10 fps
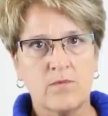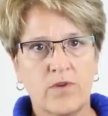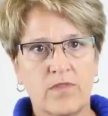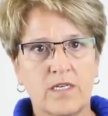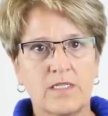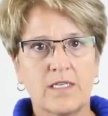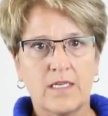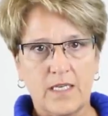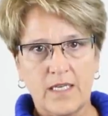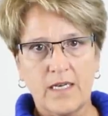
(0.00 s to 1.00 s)
with us.
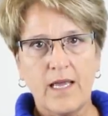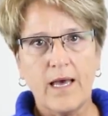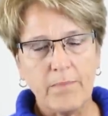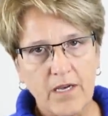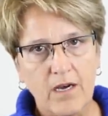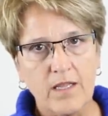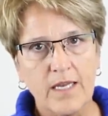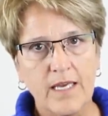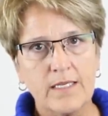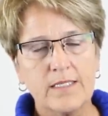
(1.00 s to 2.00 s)
Again, happy
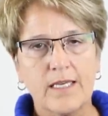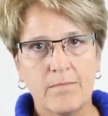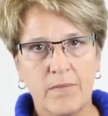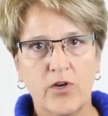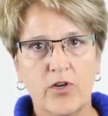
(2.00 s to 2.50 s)
holidays and Merry